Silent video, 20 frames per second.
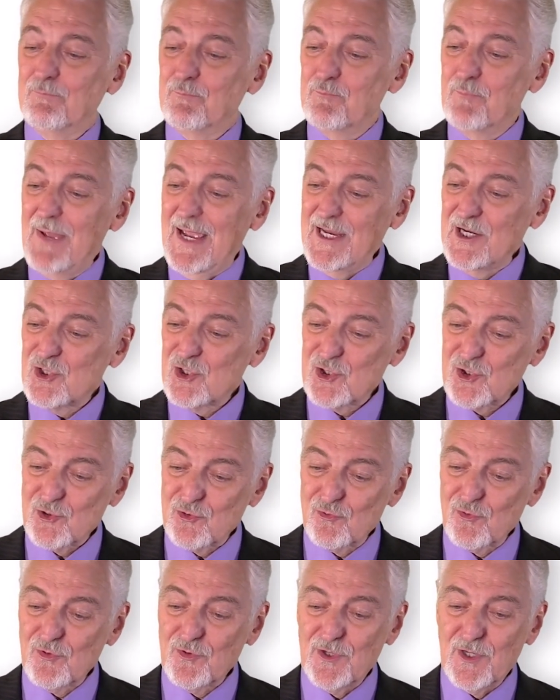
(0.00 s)
make
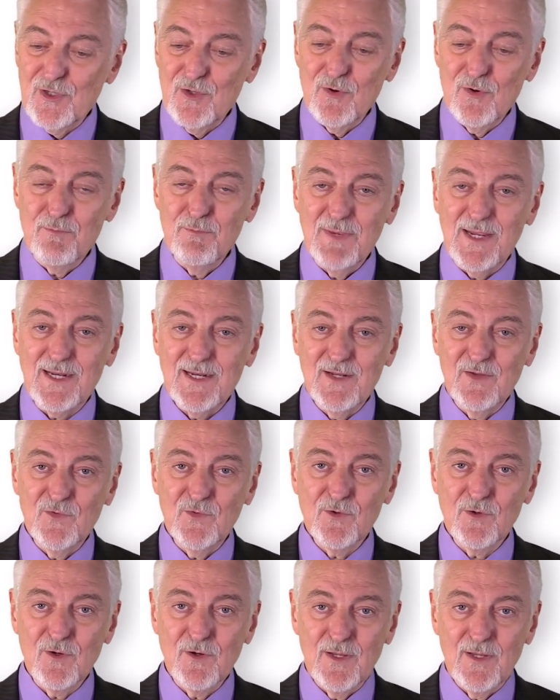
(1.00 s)
sure that your meetings,
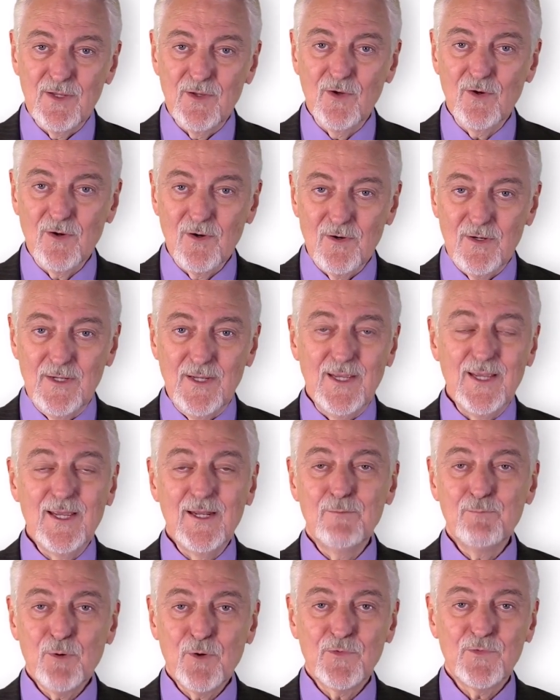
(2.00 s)
your
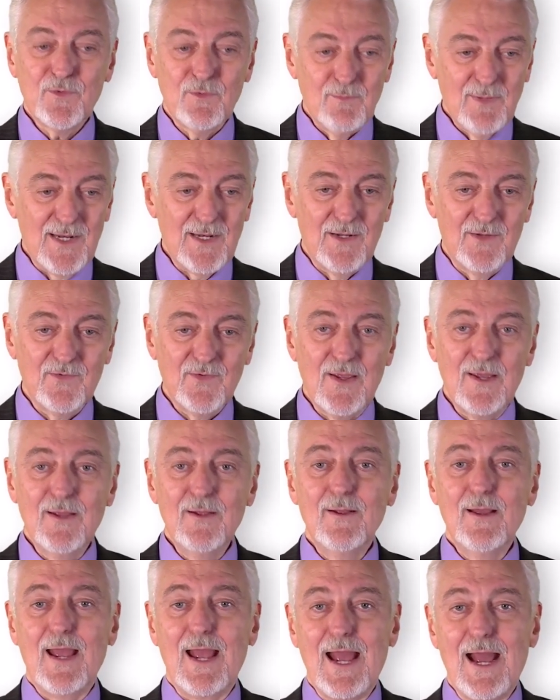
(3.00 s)
in-person meetings,
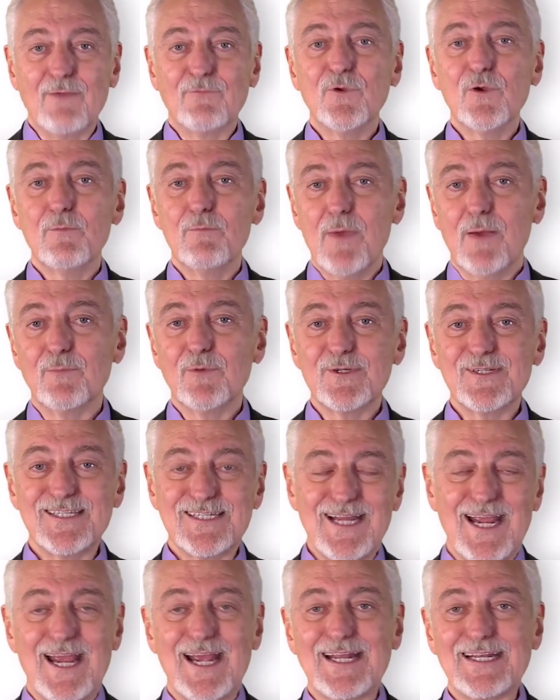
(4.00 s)
have your members
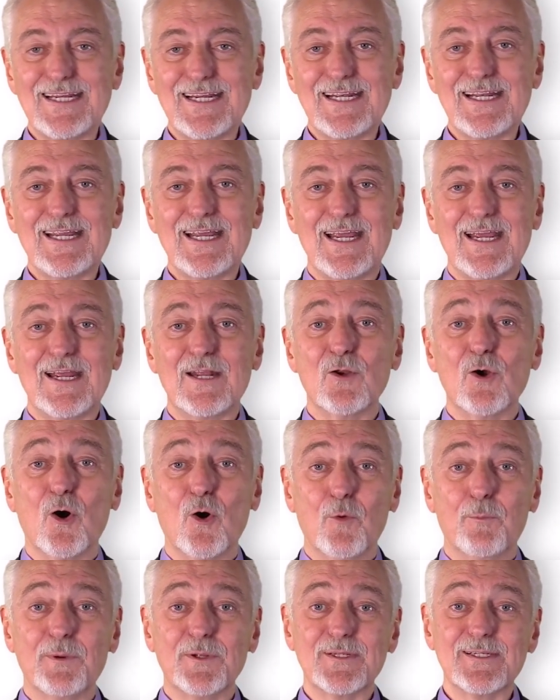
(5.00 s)
standing in
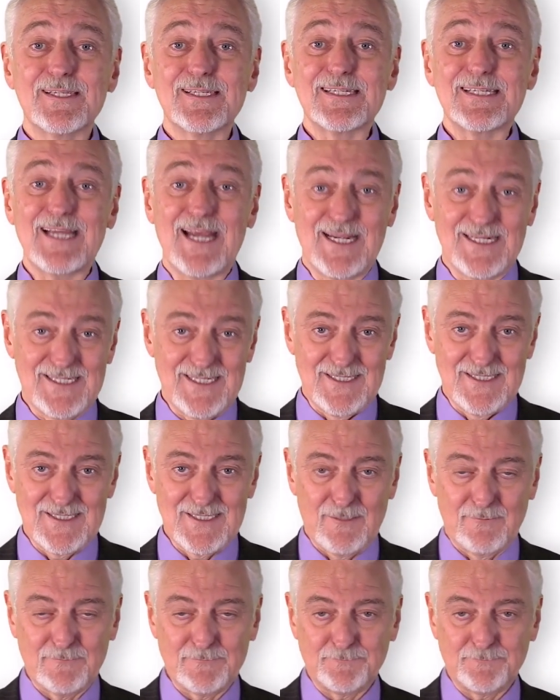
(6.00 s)
open stances.